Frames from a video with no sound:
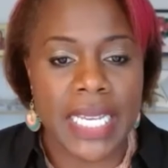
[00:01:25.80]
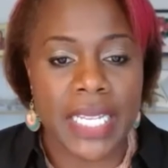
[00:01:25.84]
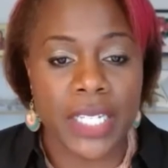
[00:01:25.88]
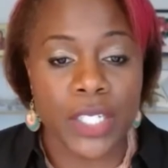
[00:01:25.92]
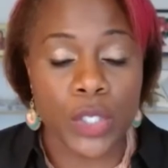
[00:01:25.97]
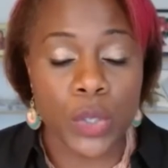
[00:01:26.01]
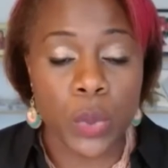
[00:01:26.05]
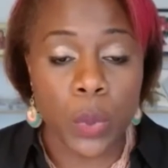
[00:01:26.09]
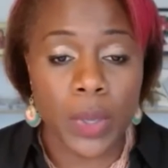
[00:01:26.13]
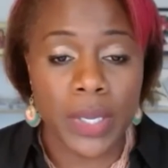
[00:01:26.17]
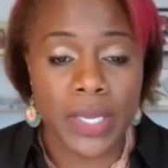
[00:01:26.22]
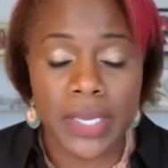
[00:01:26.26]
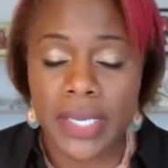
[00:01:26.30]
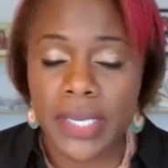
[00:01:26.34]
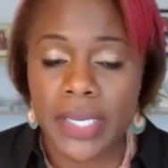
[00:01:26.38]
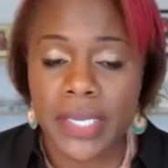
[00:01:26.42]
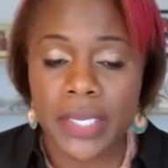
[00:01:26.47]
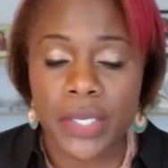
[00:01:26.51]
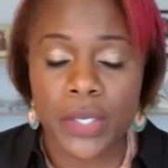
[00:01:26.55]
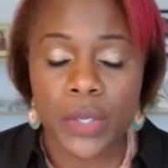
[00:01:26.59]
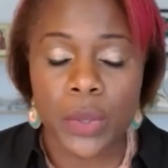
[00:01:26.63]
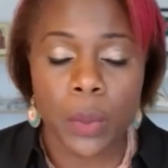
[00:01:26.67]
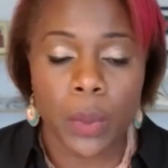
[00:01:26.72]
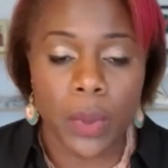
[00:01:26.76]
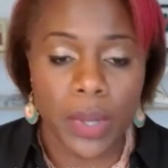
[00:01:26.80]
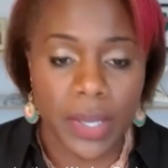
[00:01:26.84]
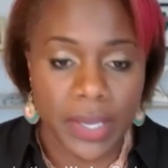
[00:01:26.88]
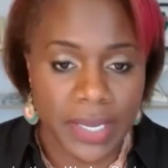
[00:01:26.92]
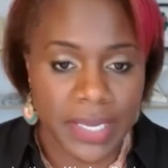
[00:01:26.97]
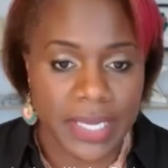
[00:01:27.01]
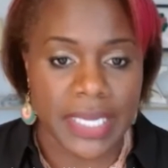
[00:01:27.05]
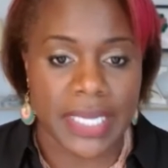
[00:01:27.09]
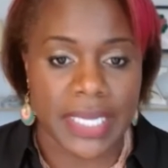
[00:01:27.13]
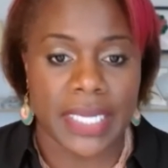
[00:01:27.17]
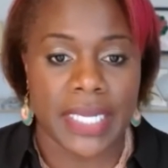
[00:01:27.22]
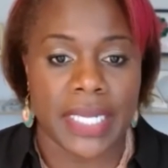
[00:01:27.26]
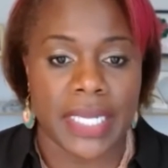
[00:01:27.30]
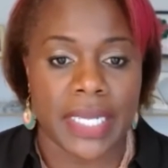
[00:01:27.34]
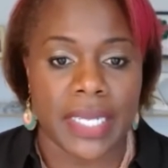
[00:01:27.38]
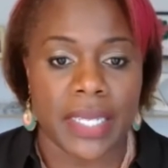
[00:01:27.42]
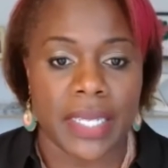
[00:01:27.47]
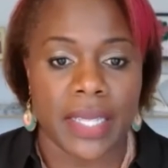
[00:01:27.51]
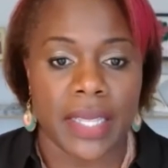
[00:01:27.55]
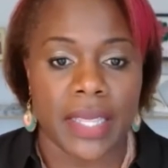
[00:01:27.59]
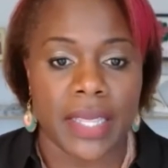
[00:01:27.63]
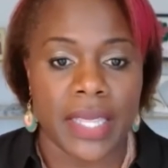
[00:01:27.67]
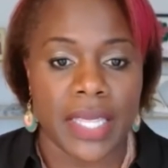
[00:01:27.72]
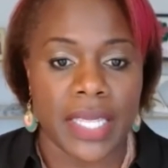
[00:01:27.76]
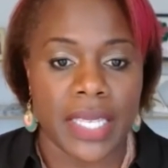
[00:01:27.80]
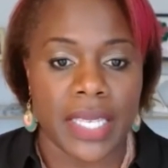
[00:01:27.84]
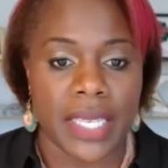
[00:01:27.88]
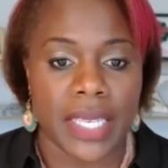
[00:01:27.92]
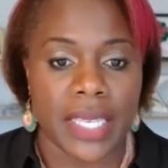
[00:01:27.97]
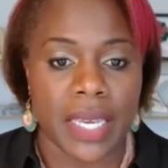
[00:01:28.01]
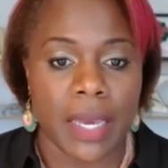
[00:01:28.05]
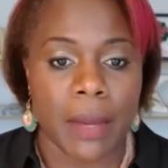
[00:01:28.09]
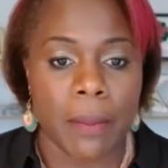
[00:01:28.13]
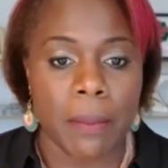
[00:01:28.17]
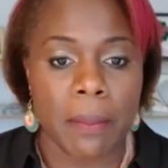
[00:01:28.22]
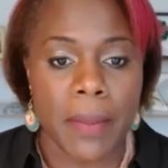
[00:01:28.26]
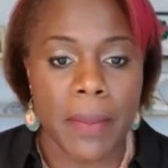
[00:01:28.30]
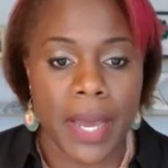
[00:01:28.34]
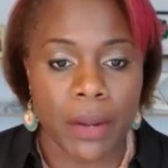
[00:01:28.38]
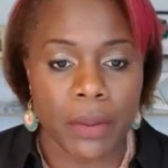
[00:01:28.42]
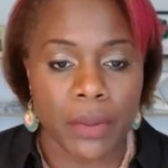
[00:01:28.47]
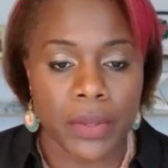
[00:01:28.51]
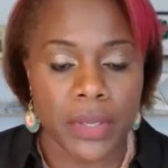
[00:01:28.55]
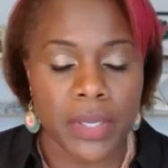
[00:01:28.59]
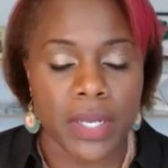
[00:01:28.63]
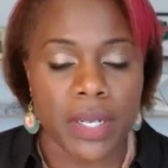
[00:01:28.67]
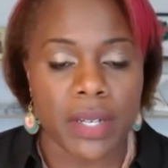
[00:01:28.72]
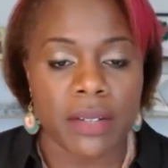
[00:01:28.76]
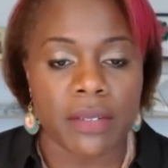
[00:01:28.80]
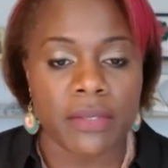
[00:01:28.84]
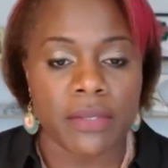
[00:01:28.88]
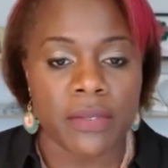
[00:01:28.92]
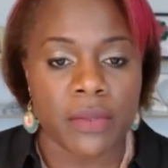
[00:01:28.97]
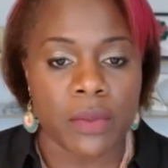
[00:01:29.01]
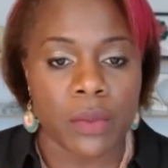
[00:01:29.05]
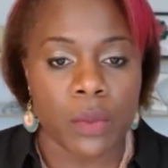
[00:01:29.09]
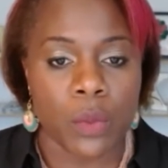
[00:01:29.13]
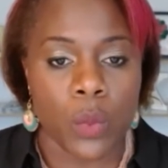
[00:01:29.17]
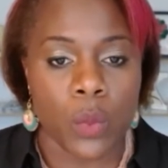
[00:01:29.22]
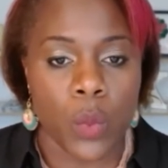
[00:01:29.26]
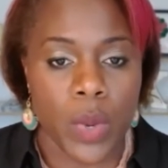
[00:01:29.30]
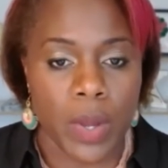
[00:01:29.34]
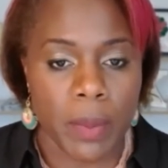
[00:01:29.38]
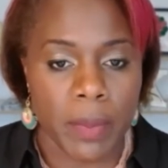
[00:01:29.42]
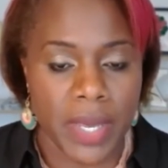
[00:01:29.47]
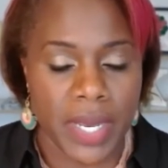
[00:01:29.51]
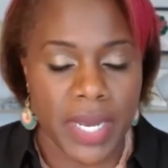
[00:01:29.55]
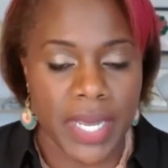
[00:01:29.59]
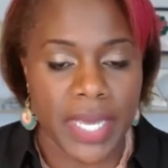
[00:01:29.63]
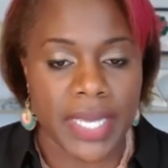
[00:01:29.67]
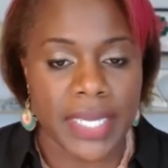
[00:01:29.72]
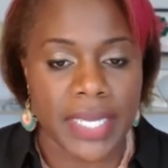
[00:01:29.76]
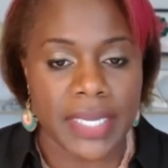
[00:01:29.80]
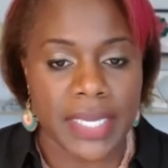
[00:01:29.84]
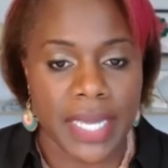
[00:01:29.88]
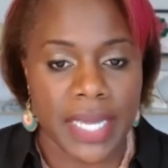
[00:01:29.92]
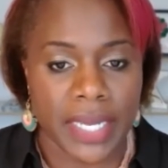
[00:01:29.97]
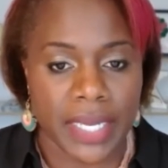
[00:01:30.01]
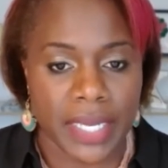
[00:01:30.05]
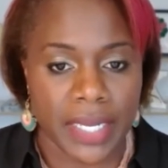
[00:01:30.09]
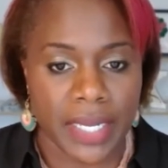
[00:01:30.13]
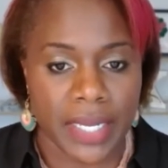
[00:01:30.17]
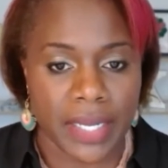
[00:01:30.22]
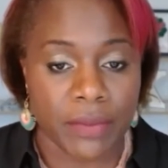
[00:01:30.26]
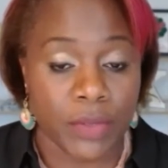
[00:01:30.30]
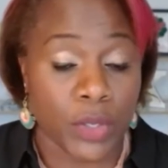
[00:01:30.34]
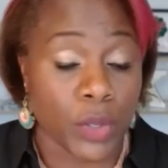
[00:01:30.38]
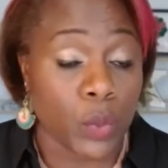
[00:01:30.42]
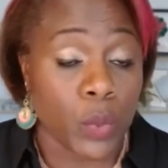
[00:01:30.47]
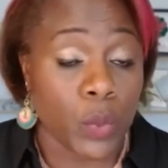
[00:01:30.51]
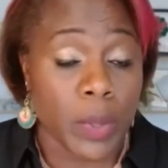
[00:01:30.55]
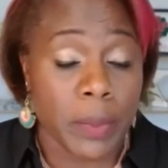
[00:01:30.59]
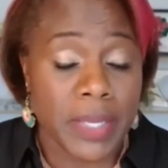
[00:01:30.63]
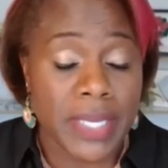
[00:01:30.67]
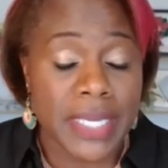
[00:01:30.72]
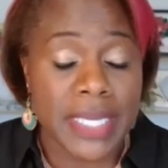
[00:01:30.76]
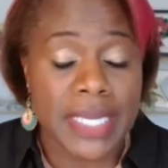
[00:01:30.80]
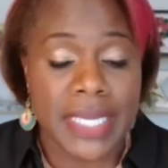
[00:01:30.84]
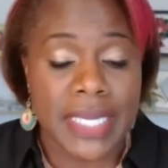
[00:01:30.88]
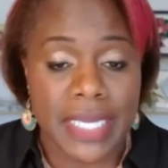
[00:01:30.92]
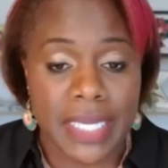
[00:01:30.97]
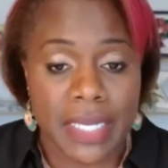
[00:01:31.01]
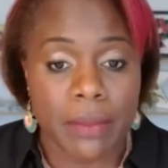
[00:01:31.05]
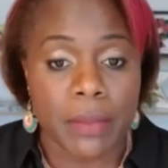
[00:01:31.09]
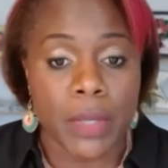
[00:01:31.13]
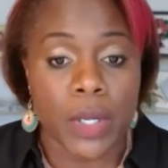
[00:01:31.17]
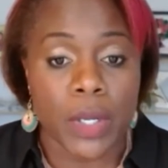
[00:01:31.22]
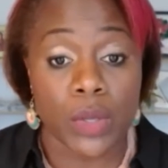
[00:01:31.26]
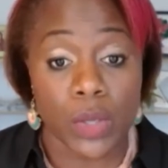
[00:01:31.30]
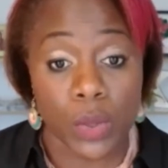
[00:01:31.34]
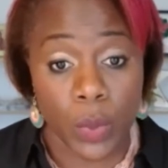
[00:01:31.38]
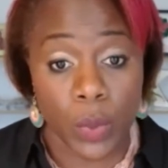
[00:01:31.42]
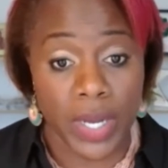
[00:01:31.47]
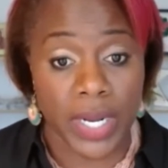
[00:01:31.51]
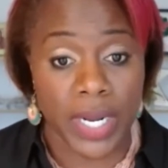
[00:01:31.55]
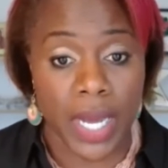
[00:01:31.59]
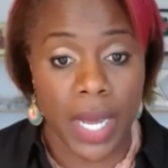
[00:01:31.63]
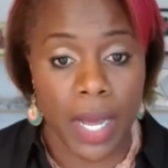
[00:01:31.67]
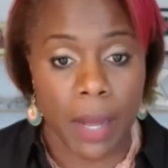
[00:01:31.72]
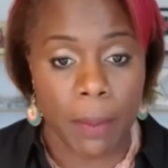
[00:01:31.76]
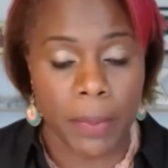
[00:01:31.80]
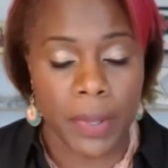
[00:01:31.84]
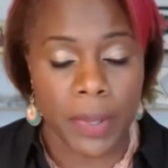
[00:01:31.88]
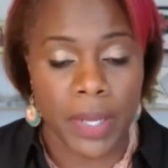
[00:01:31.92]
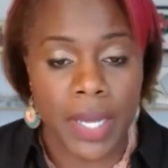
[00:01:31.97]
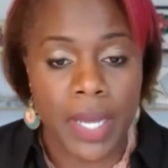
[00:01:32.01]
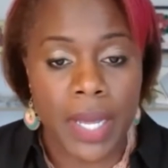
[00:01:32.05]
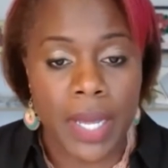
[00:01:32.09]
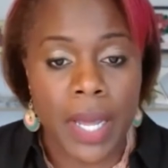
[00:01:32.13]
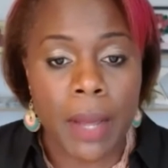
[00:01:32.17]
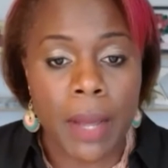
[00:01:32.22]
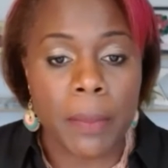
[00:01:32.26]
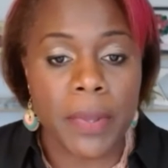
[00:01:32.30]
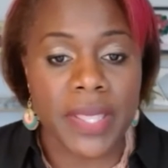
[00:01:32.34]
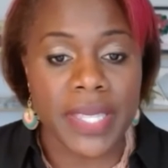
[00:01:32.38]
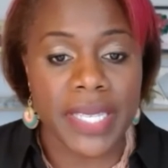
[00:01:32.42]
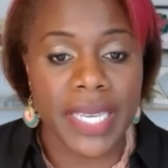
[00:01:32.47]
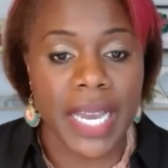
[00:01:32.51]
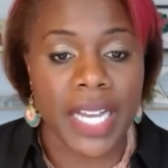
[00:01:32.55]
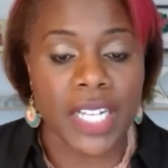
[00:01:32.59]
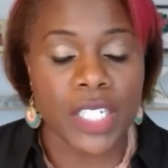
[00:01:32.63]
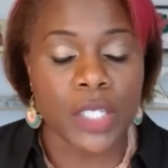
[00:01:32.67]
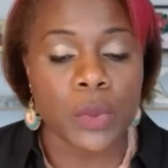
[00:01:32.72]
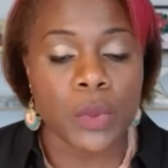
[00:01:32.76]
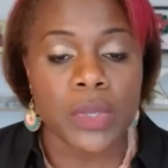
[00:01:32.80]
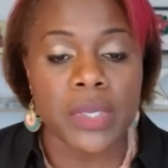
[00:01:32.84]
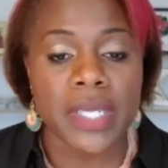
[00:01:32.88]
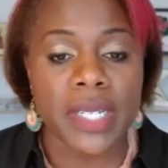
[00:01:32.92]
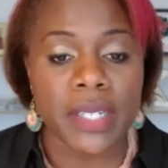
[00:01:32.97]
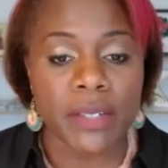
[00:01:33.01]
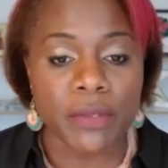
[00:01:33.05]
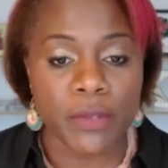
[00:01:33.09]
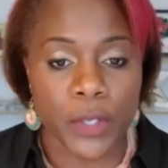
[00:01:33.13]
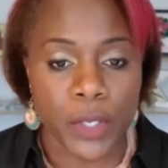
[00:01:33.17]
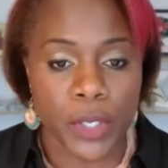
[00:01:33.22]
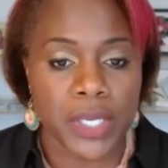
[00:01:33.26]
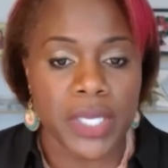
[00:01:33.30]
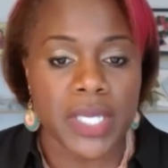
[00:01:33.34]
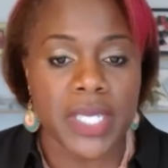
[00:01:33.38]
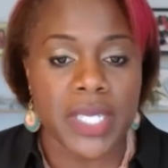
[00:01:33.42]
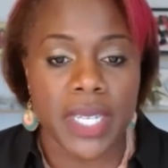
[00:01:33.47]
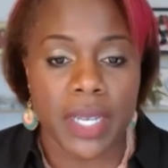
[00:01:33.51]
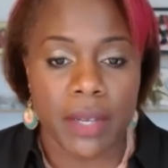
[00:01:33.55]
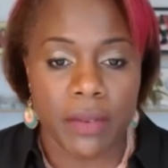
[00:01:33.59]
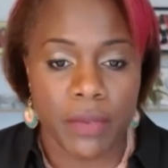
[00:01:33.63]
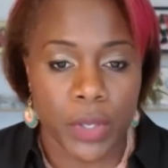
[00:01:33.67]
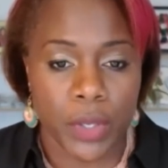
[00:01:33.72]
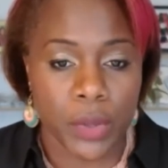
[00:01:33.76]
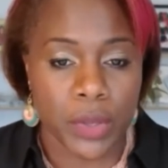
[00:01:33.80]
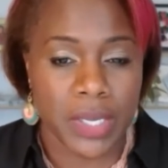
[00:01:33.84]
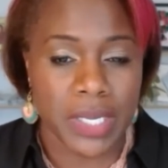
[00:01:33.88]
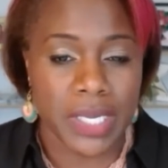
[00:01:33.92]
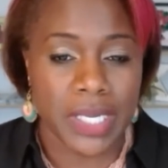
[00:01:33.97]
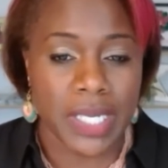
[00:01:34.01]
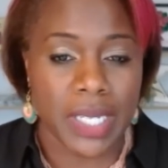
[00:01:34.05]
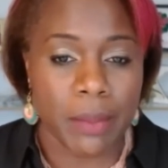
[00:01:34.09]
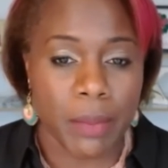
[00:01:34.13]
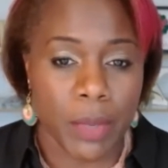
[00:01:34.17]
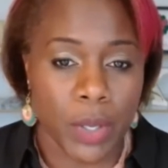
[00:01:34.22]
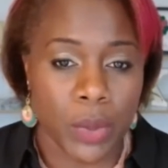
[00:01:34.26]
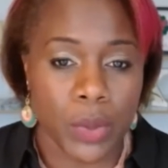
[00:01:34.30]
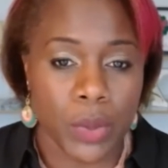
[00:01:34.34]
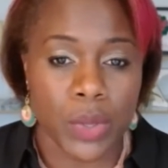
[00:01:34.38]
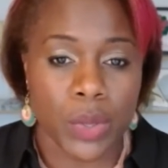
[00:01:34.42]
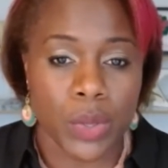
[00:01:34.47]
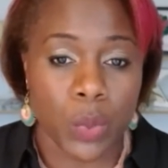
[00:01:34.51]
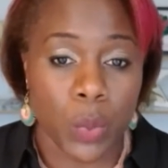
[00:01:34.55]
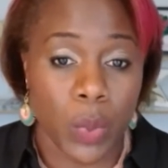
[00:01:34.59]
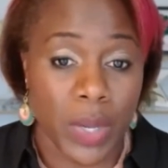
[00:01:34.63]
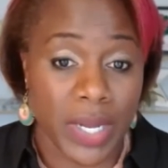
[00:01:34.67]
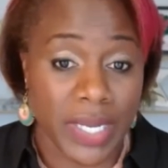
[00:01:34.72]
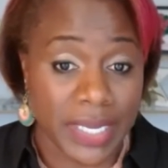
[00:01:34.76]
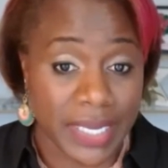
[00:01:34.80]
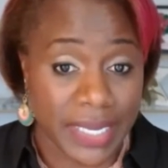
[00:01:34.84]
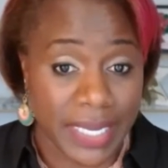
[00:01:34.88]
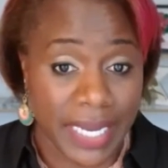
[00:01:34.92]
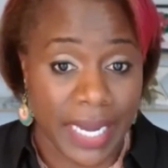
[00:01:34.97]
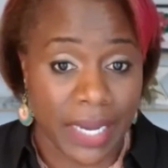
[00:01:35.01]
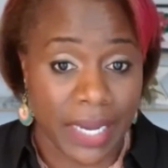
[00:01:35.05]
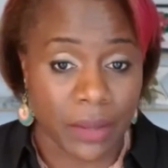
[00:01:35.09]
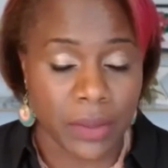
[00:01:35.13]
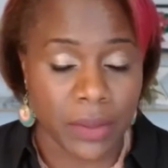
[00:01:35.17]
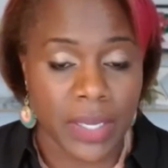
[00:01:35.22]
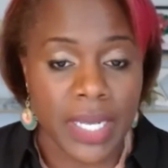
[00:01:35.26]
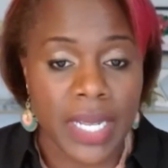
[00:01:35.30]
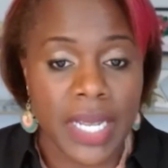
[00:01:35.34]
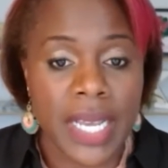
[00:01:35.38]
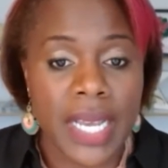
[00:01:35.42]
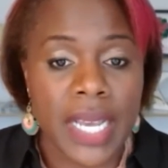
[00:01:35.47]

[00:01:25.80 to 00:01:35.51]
In 2020, the amount of women executives or women CMOs went up, but the actual diversity of those CMOs went down.